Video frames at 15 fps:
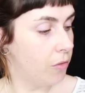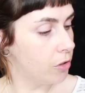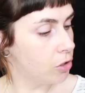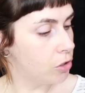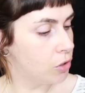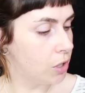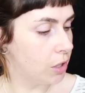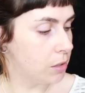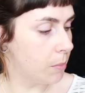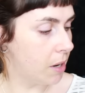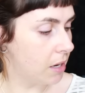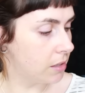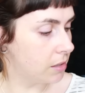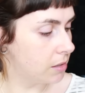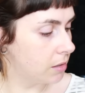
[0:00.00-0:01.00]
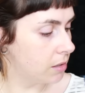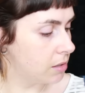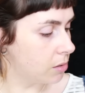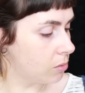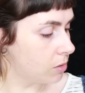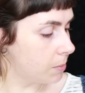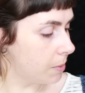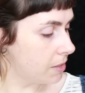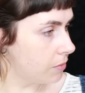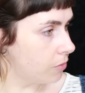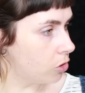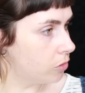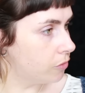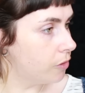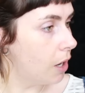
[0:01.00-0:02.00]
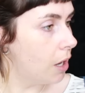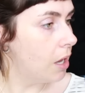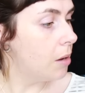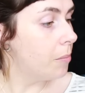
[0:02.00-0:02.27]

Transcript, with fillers: for six masks, so expensive enough,